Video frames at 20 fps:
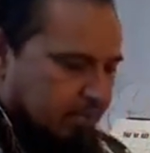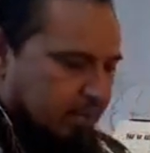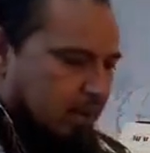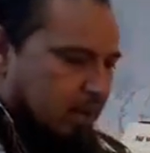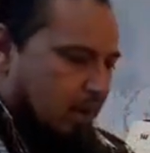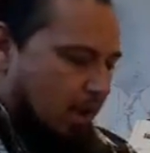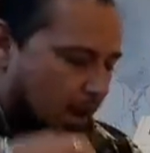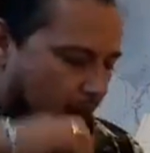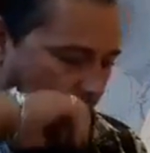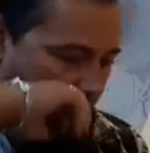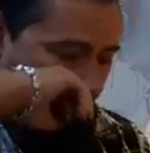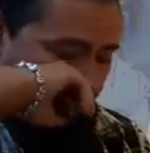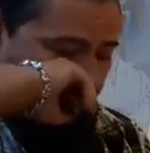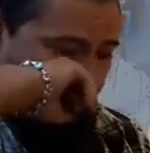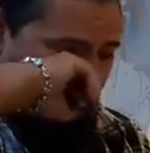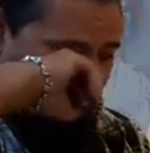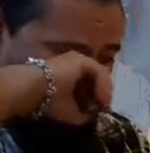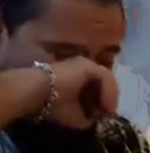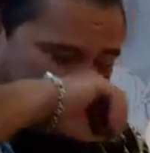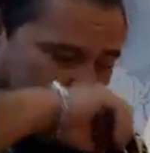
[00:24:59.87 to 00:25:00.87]
All right,
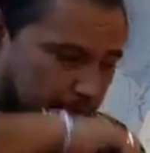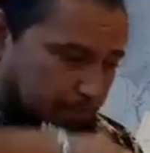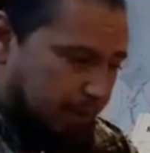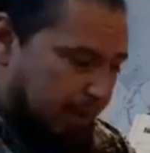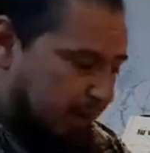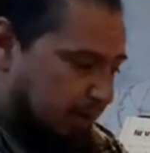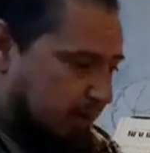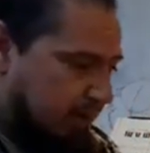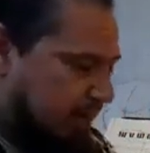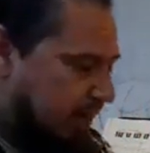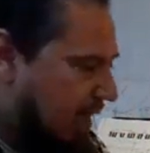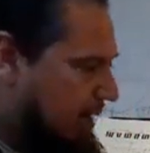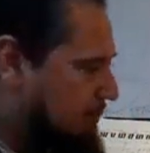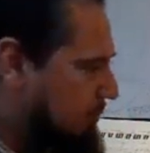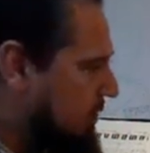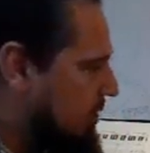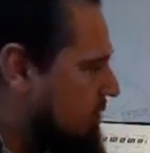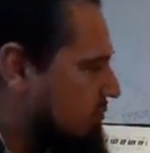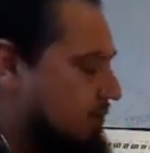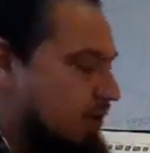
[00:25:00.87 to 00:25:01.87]
a little better, not
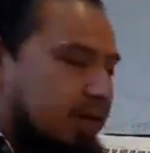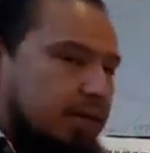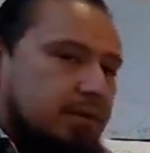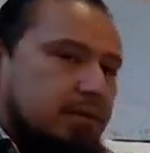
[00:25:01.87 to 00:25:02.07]
perfect,